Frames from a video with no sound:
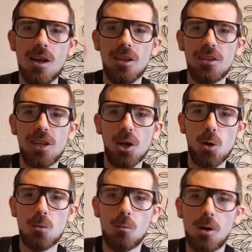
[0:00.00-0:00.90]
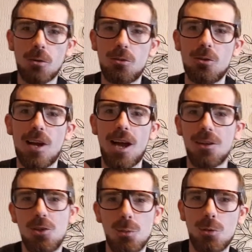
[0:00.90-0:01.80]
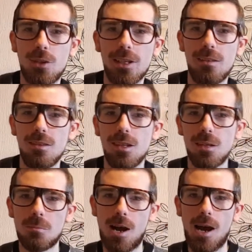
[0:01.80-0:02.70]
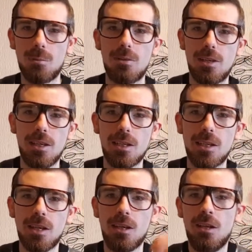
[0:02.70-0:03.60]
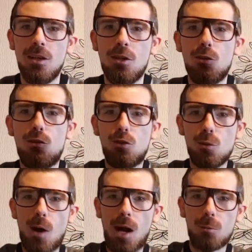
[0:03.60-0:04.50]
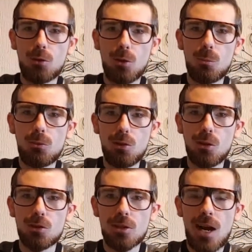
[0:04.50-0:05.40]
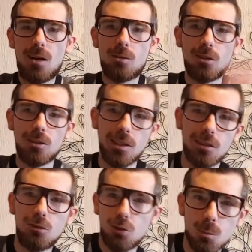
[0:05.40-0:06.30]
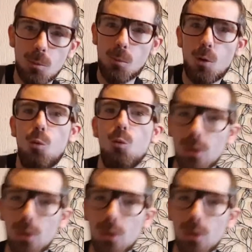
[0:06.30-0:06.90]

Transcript: Hello and welcome to That Double D Team. I'm D. Two arms up, touchdown, because it is Super Bowl